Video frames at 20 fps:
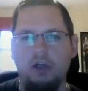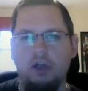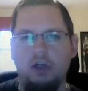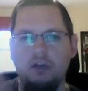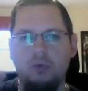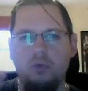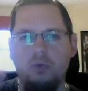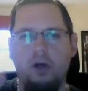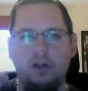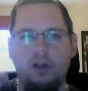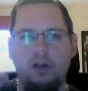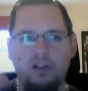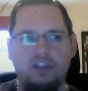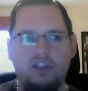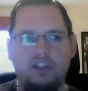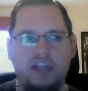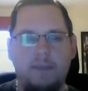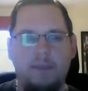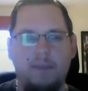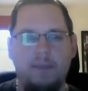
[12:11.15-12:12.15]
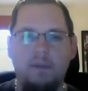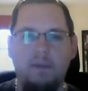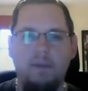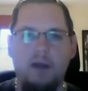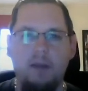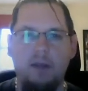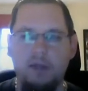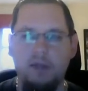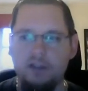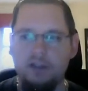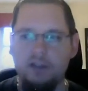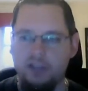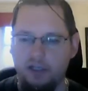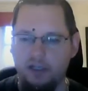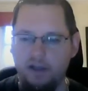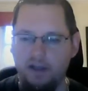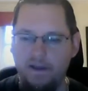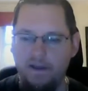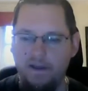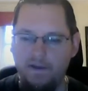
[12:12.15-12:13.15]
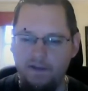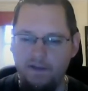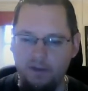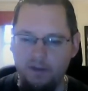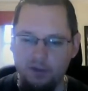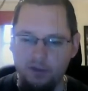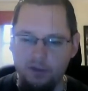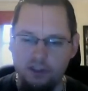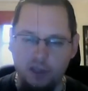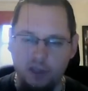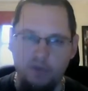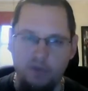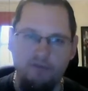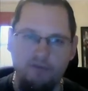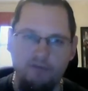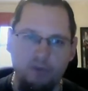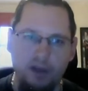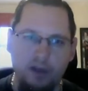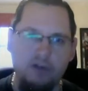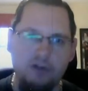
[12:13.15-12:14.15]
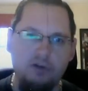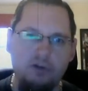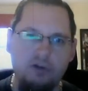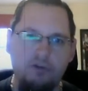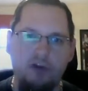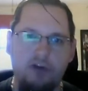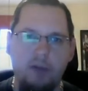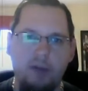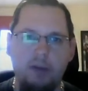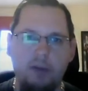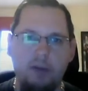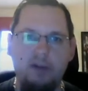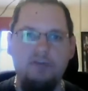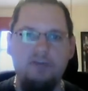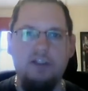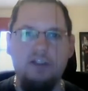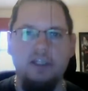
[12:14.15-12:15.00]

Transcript: Just one of those seminal moments, and they were so influential from there. And even to